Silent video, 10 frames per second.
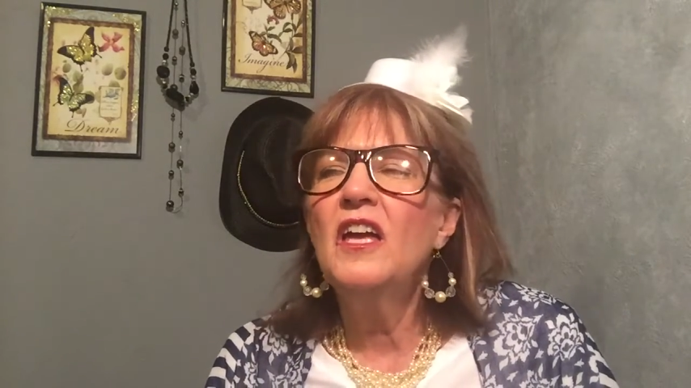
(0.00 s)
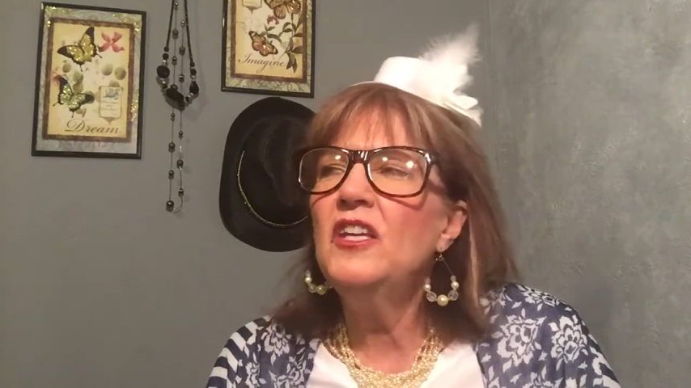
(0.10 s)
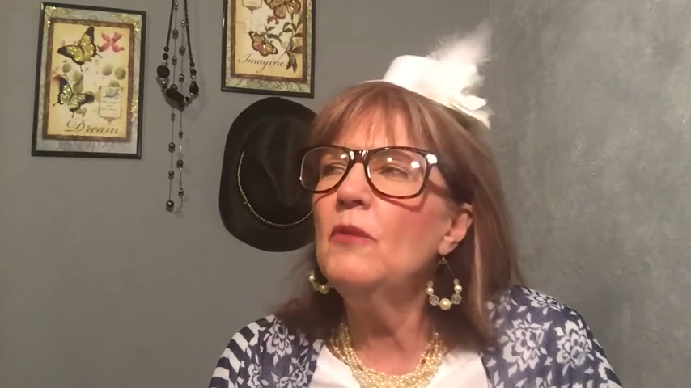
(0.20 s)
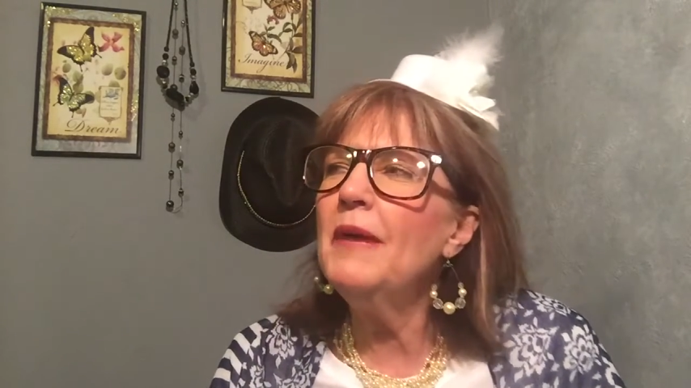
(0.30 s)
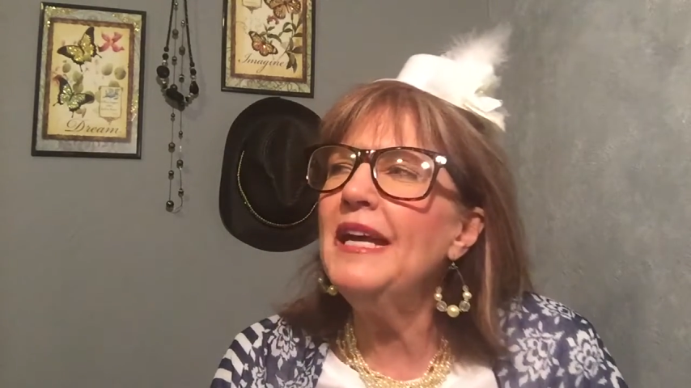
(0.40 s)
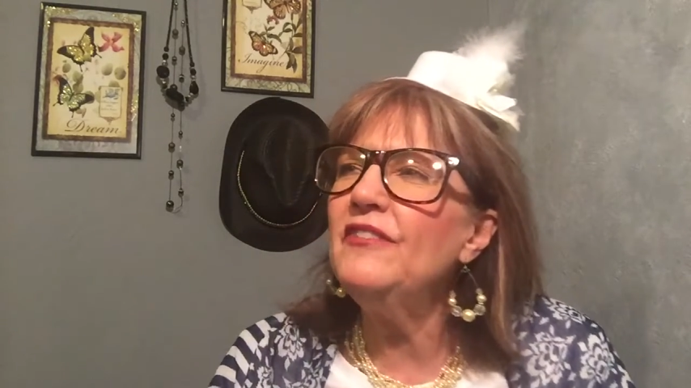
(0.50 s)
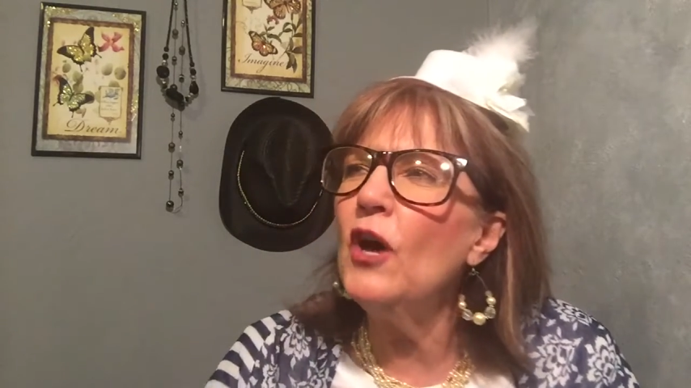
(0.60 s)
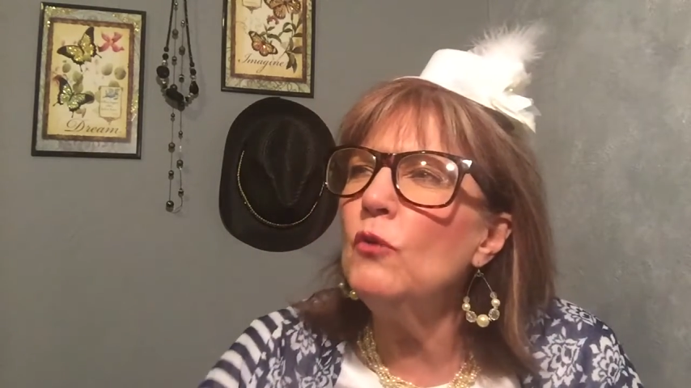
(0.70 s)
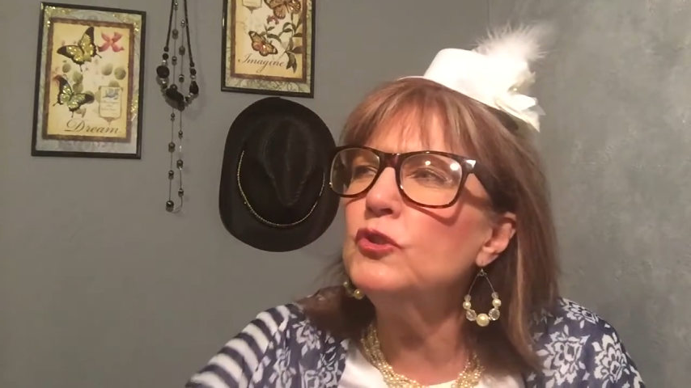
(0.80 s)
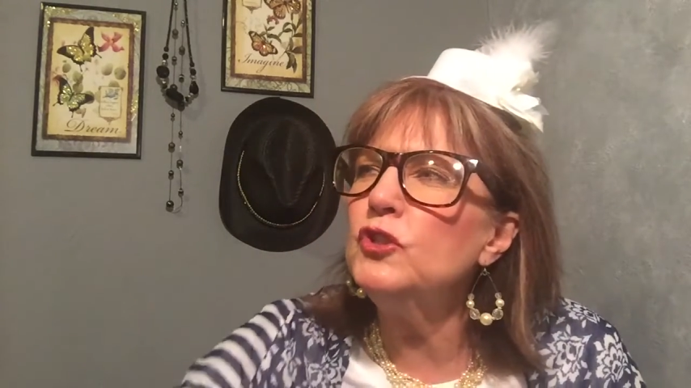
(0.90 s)
You mean
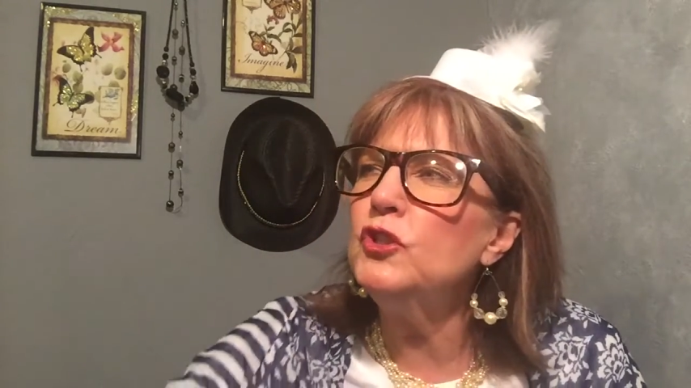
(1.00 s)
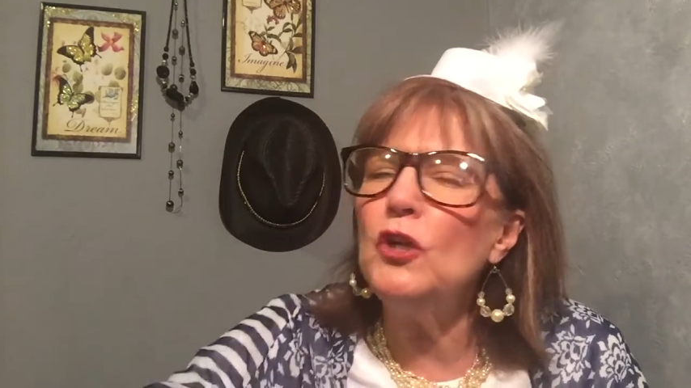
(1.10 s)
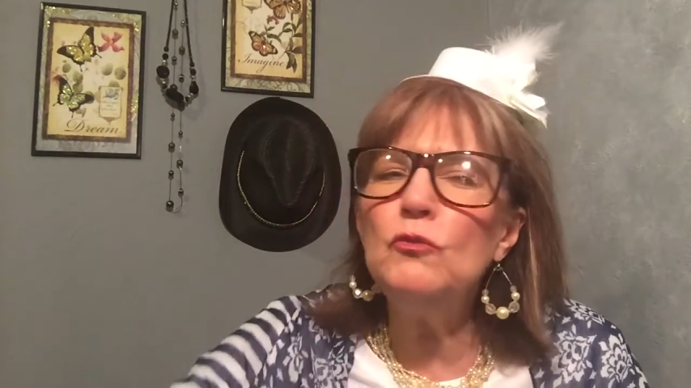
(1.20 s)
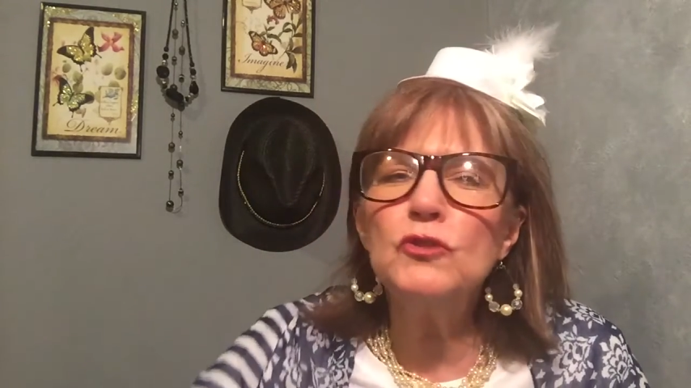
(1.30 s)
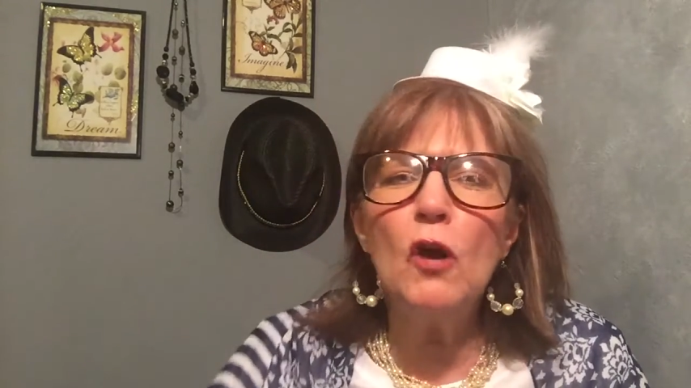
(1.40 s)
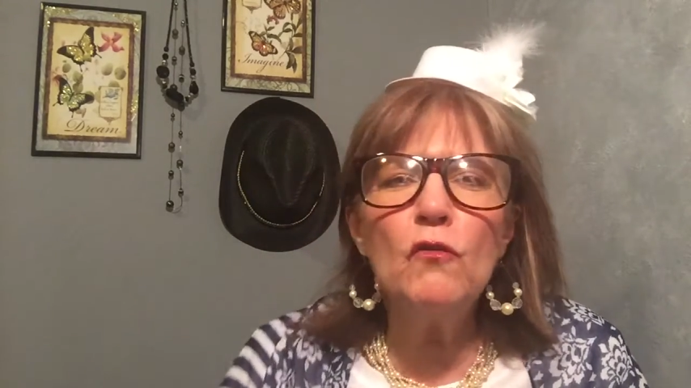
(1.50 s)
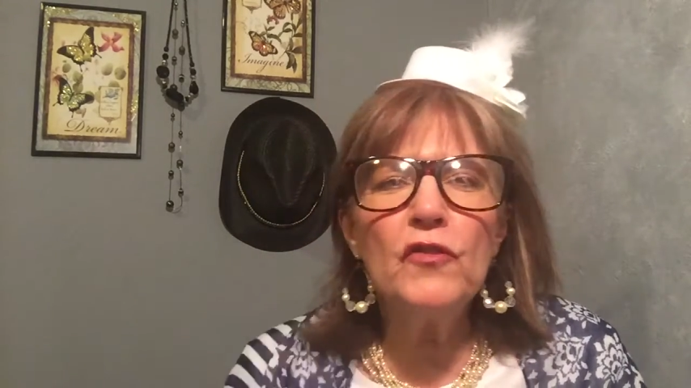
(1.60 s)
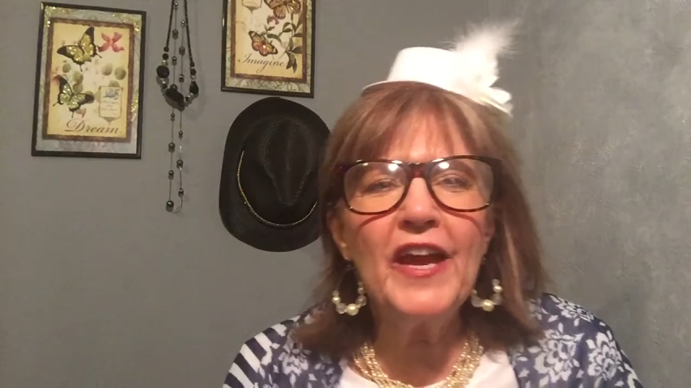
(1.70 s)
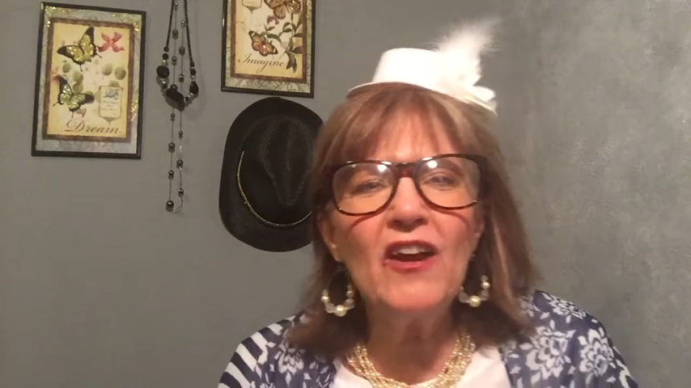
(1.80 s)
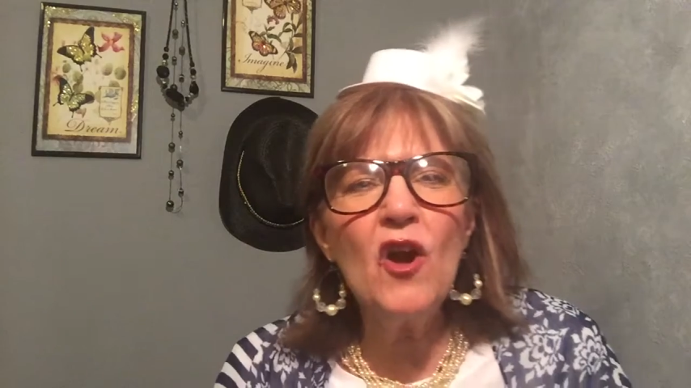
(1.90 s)
those shoes over
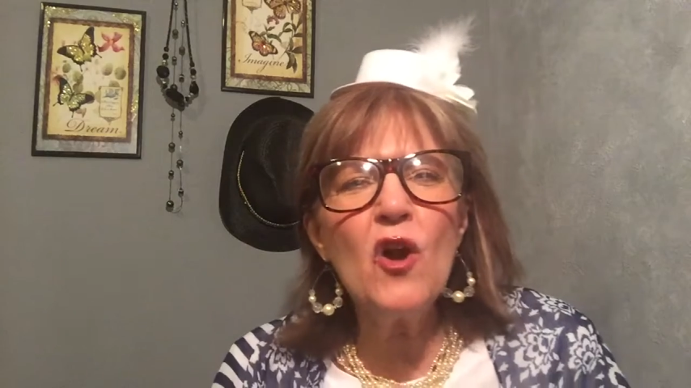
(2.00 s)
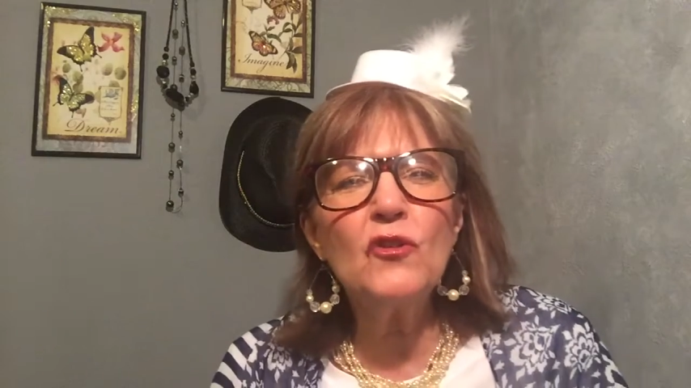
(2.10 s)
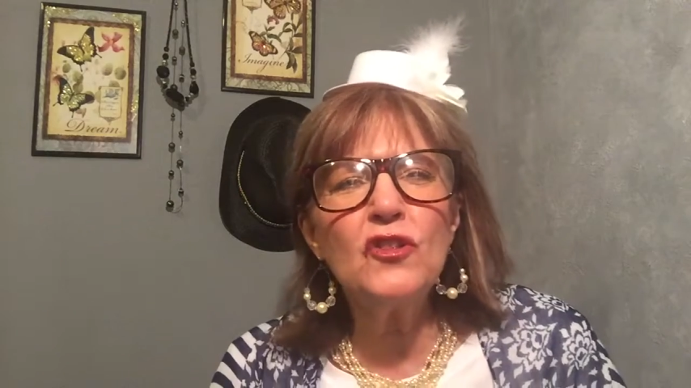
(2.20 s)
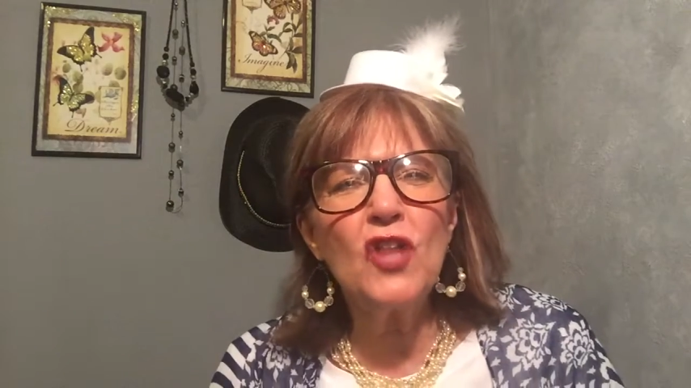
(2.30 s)
there aren't